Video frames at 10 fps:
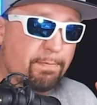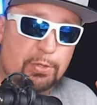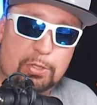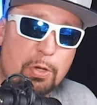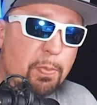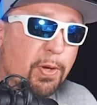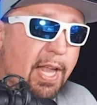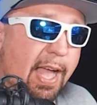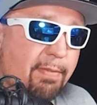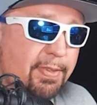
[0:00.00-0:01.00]
super
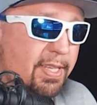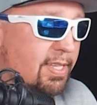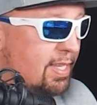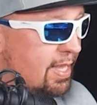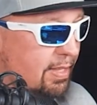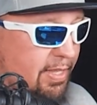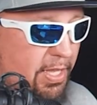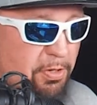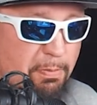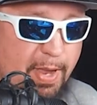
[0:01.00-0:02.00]
confident that
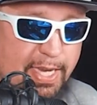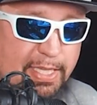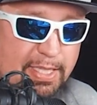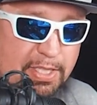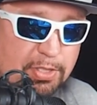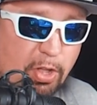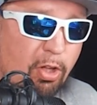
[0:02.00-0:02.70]
you're making these